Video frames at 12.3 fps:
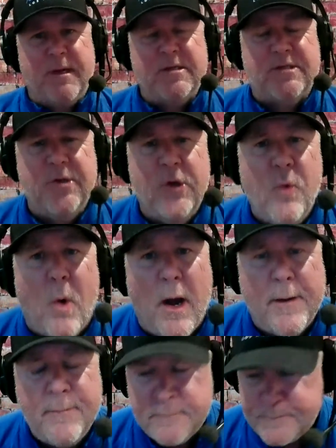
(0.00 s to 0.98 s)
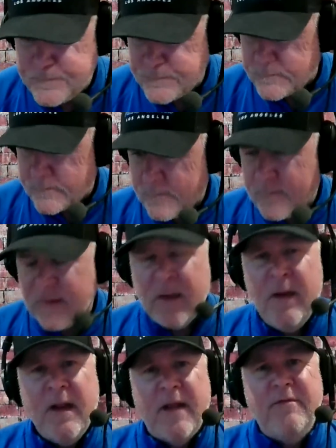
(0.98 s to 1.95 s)
It's a new one.
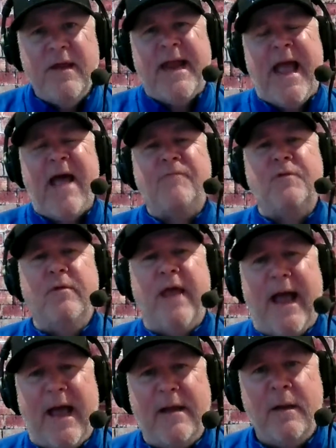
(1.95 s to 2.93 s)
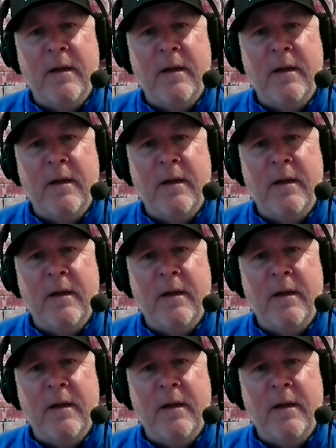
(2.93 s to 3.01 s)
And then after that,